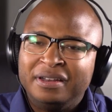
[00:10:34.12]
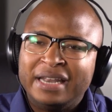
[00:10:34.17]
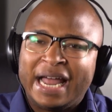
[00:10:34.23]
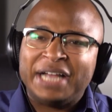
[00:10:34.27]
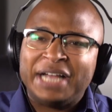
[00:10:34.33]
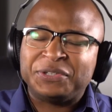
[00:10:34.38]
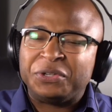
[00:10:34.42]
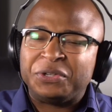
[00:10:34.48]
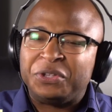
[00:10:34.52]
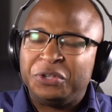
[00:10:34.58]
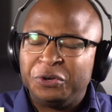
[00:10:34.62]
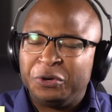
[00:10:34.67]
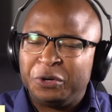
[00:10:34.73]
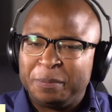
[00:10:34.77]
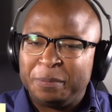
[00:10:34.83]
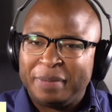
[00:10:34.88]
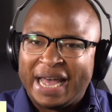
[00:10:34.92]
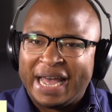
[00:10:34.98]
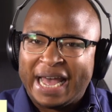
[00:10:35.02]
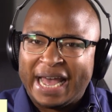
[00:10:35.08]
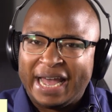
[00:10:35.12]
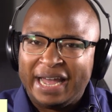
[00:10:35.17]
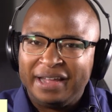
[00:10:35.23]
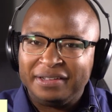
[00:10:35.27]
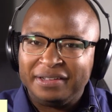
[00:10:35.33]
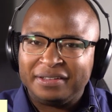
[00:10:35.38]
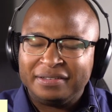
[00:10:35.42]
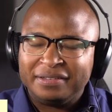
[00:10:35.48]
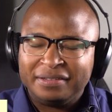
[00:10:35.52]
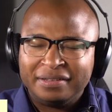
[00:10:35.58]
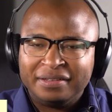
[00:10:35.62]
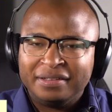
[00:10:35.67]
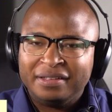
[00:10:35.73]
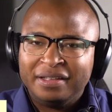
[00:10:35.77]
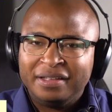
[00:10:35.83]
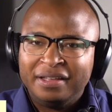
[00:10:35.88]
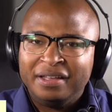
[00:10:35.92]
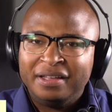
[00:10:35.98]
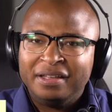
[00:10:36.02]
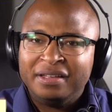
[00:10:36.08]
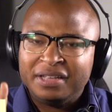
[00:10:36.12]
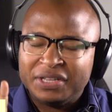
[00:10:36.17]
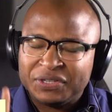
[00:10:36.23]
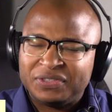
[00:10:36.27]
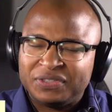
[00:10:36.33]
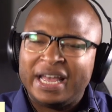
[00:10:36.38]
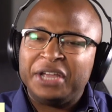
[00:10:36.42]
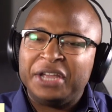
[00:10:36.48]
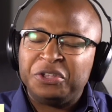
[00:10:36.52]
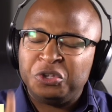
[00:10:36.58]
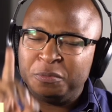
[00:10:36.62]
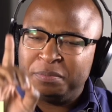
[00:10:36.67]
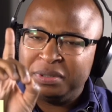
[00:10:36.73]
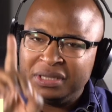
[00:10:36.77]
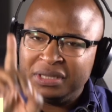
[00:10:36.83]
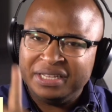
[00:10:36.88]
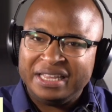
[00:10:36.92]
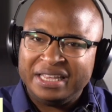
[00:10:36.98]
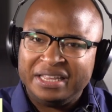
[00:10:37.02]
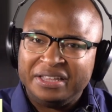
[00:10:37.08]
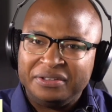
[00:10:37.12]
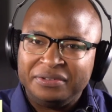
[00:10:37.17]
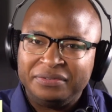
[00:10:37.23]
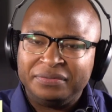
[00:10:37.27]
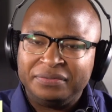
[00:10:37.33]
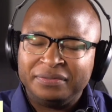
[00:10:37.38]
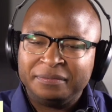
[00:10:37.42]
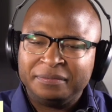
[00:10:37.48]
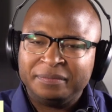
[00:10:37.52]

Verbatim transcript: not secure the bag, it's that you believe.